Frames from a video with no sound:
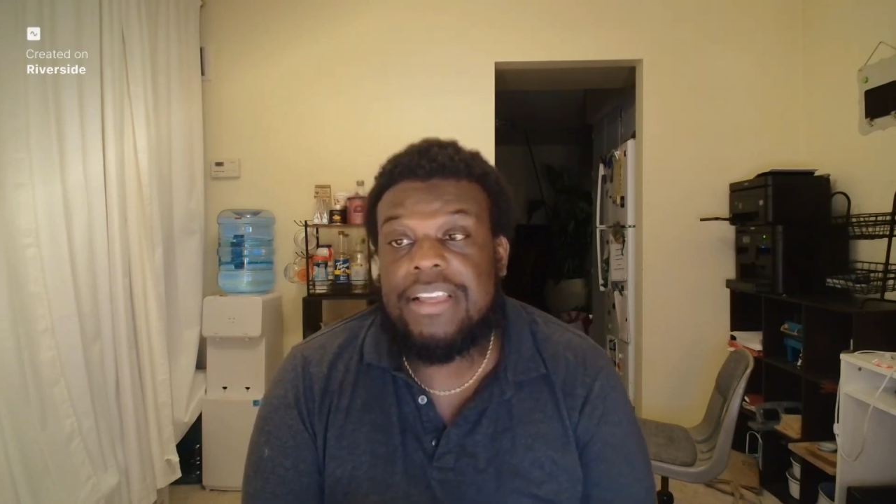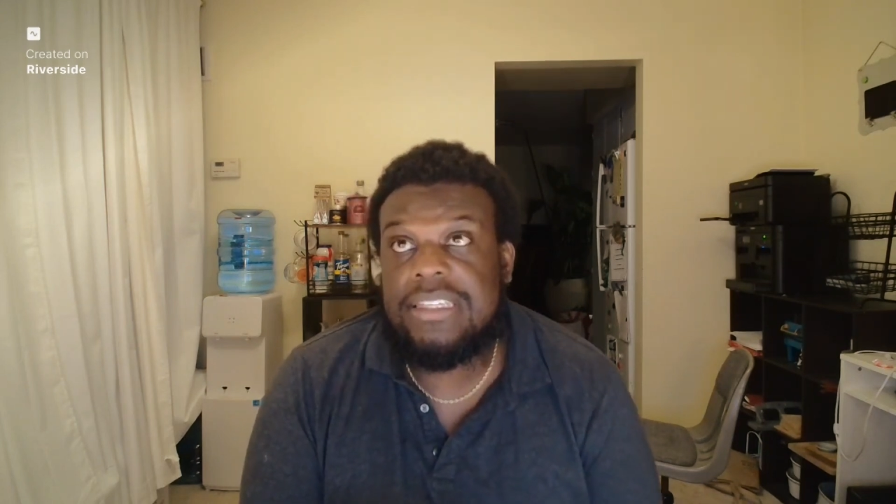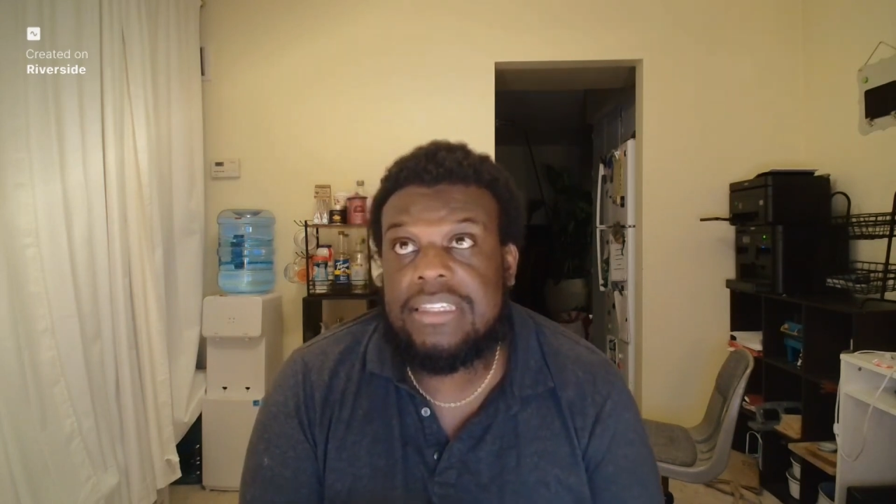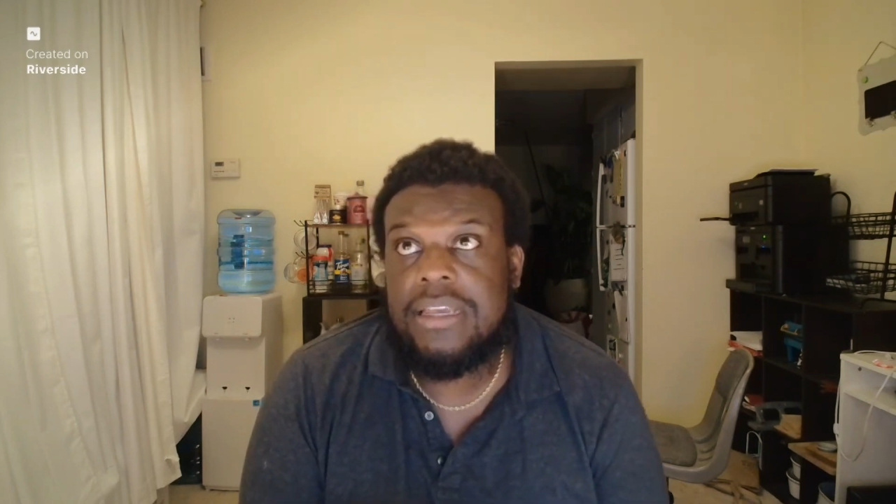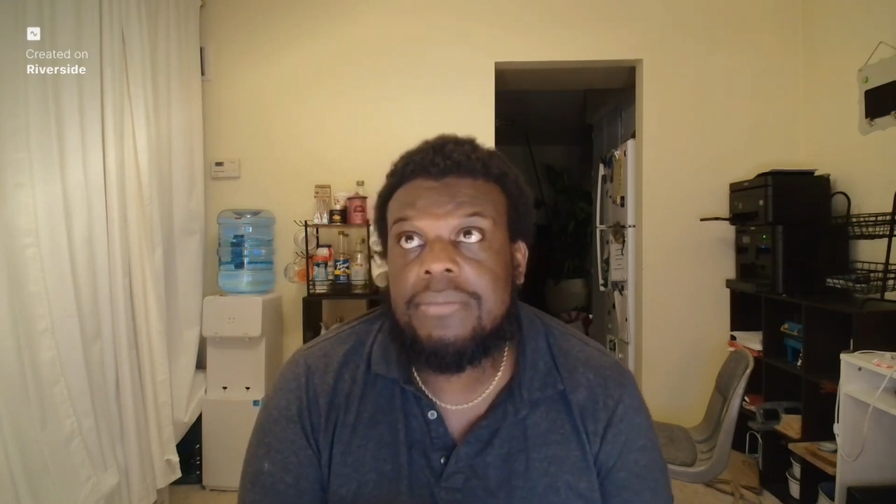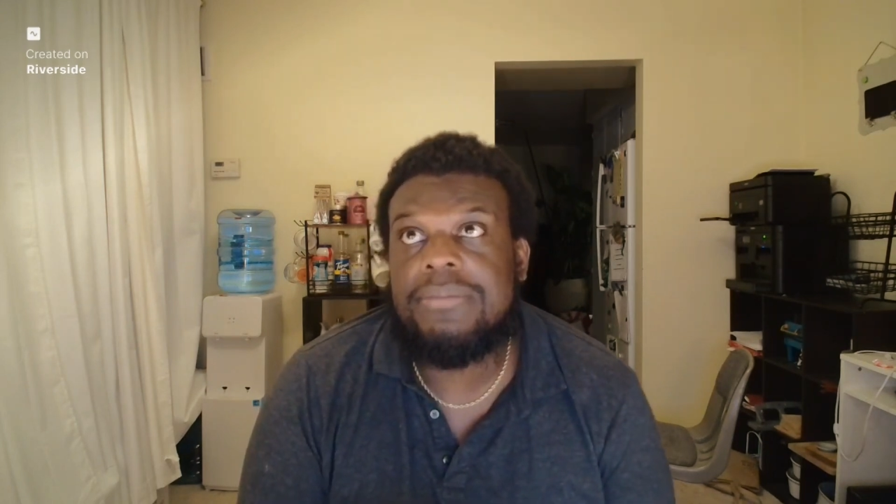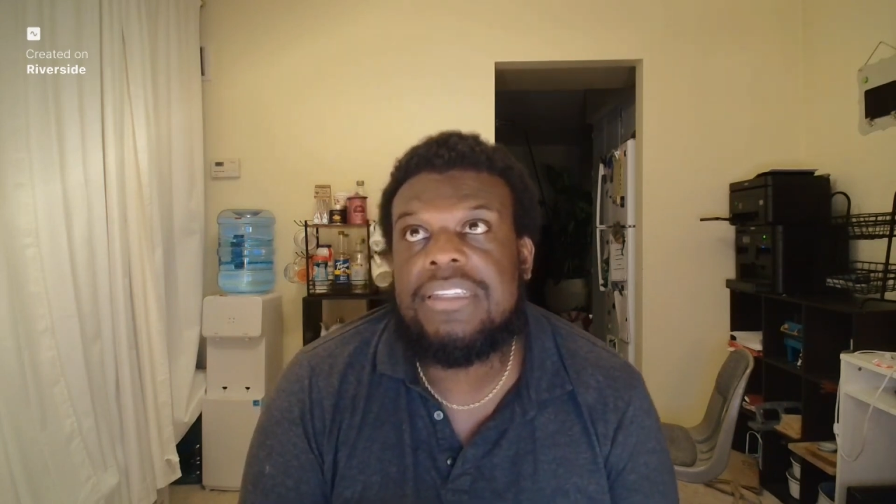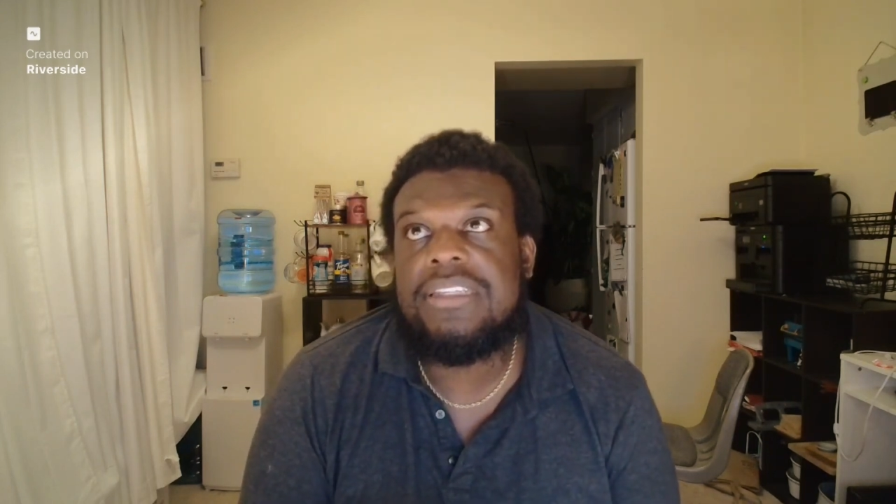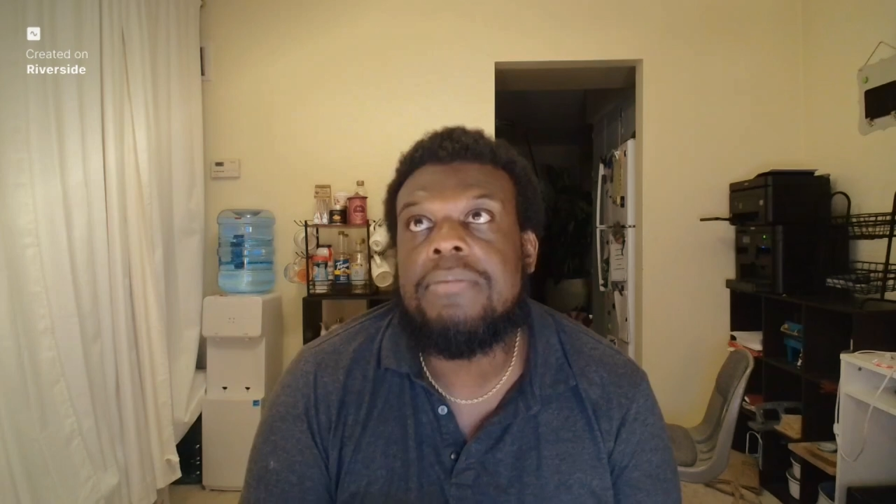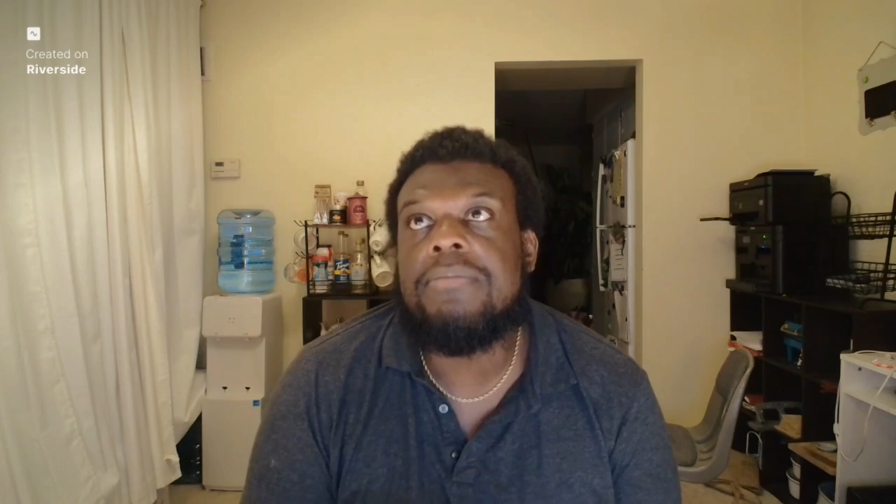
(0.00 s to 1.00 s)
some
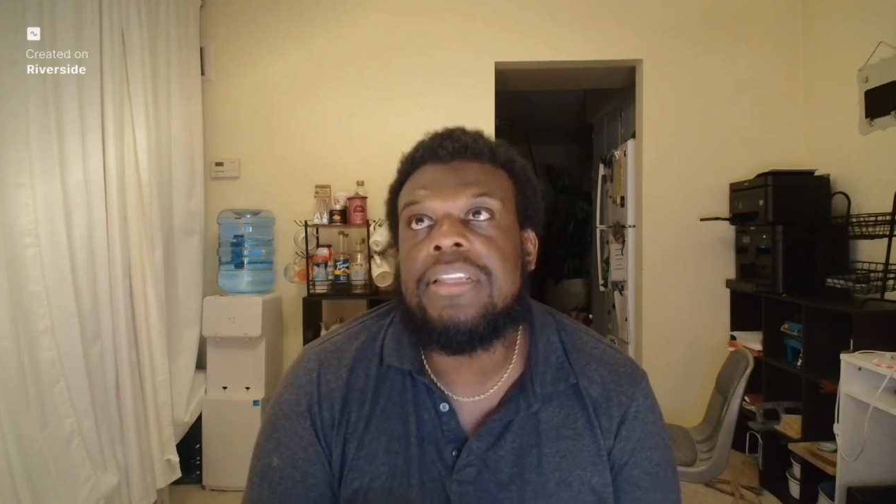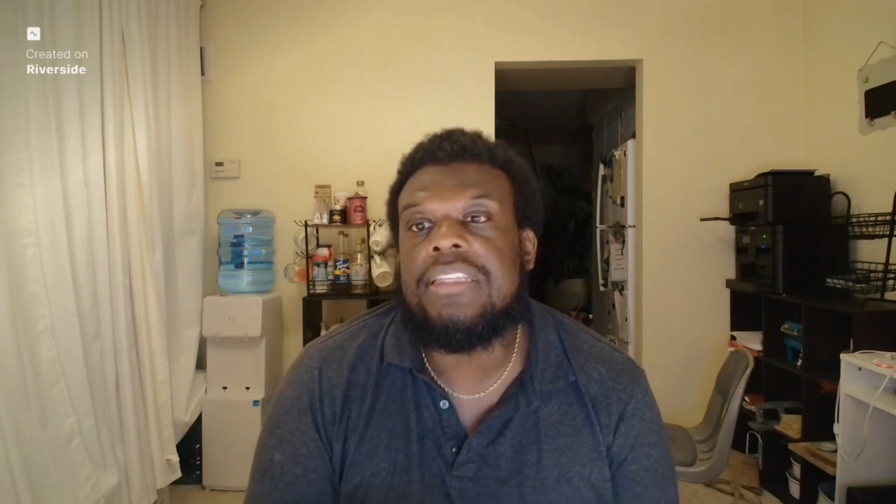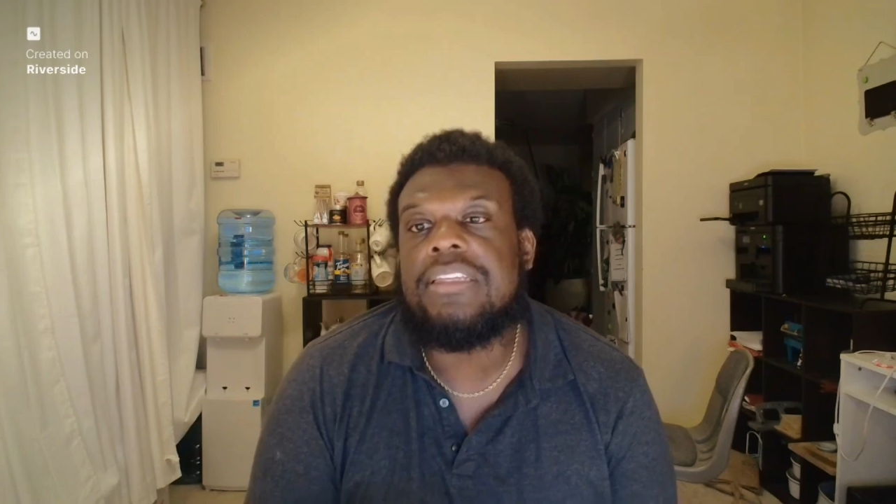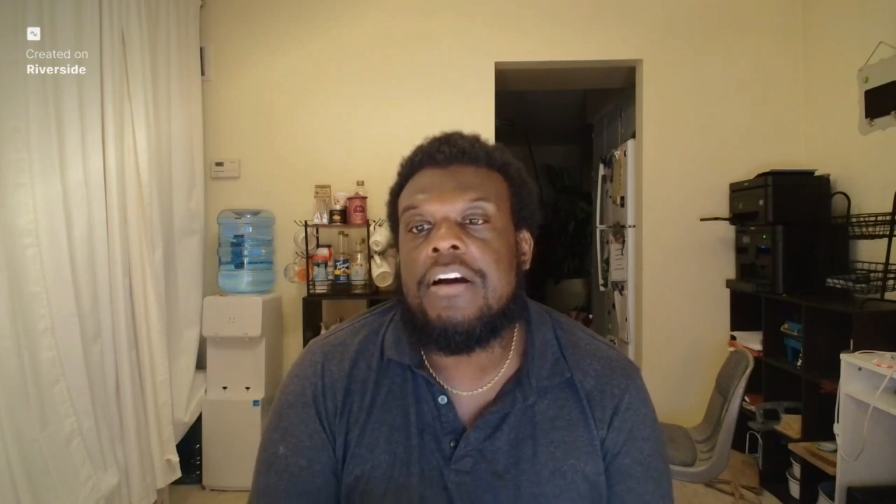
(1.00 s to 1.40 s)
semblance